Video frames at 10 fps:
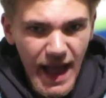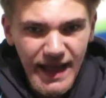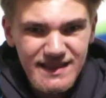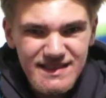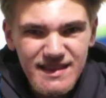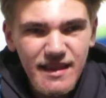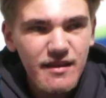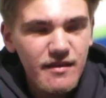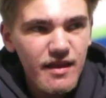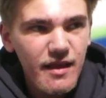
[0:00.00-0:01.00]
And
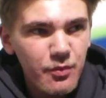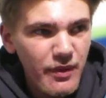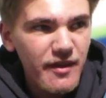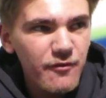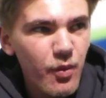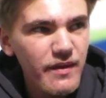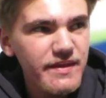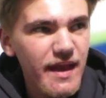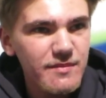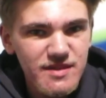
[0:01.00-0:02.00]
they, when they've
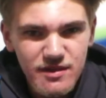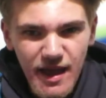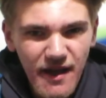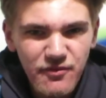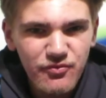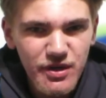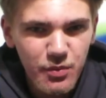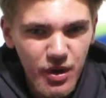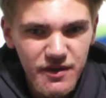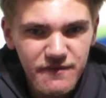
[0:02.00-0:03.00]
won games, they haven't really
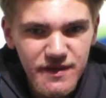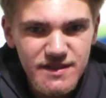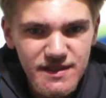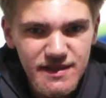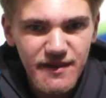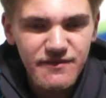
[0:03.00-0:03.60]
won convincingly.